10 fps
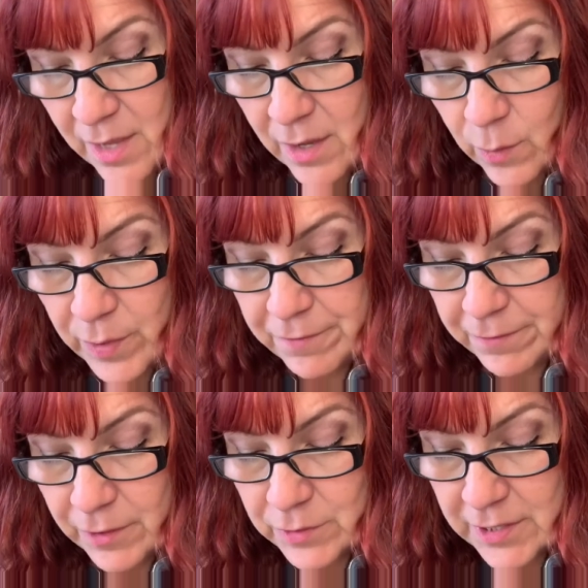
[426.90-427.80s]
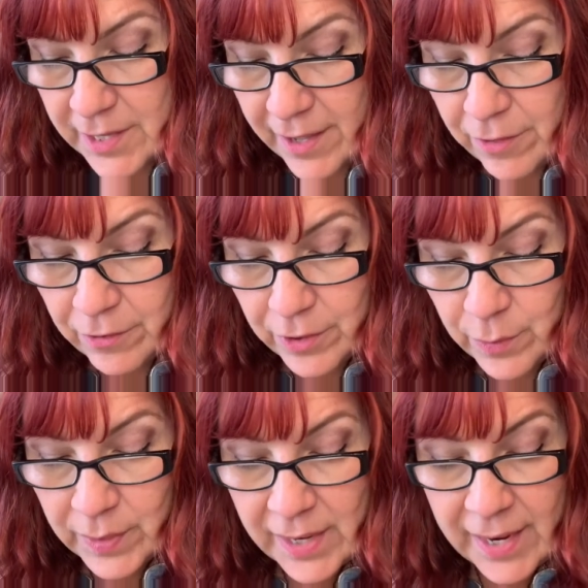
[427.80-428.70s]
We flow together,
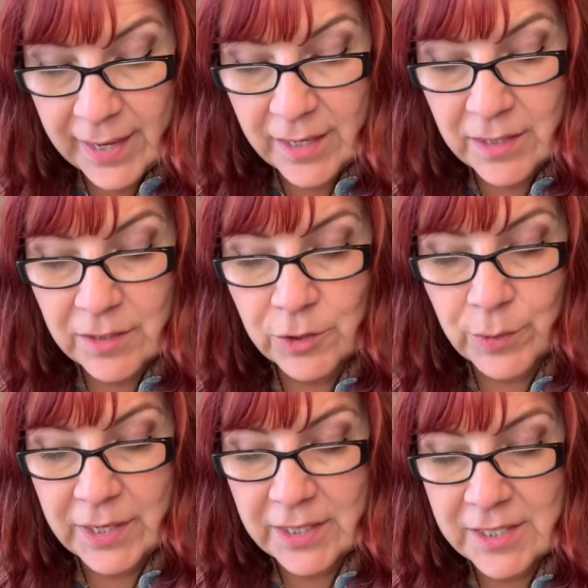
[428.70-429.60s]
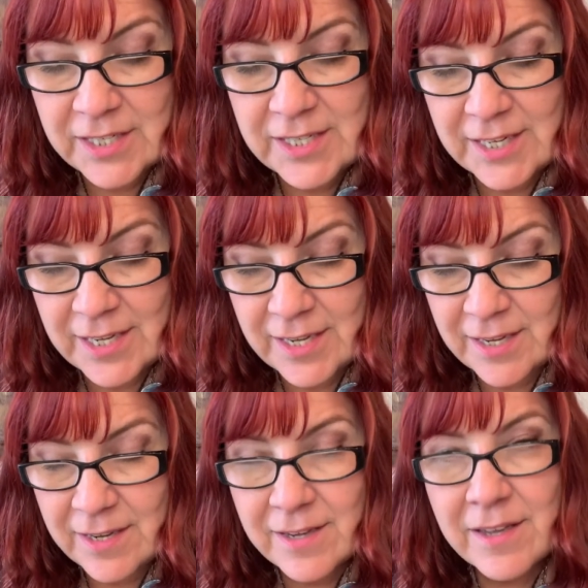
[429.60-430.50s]
you and I, joining to
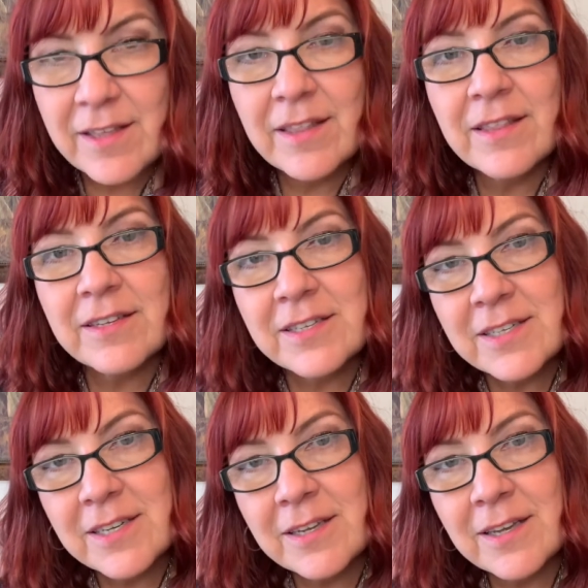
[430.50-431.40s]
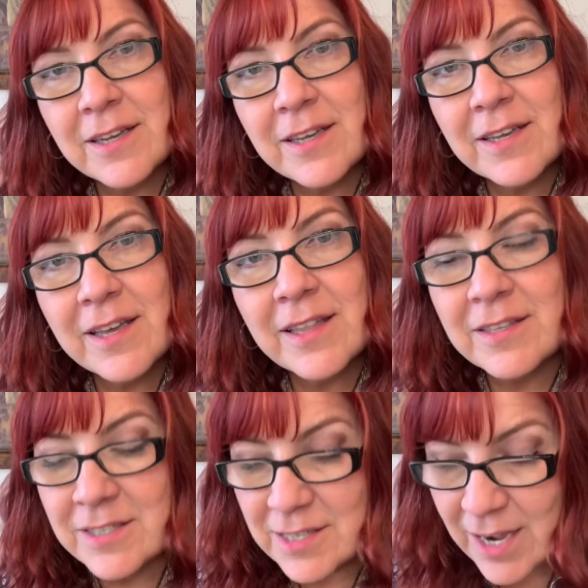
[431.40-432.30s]
see the sea and
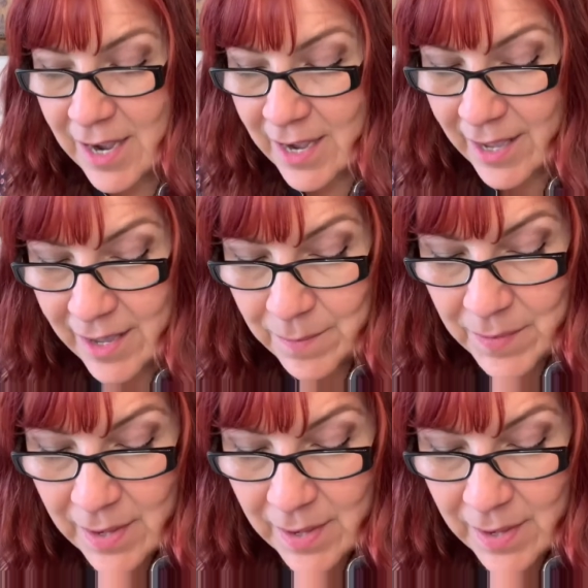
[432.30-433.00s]
the sky,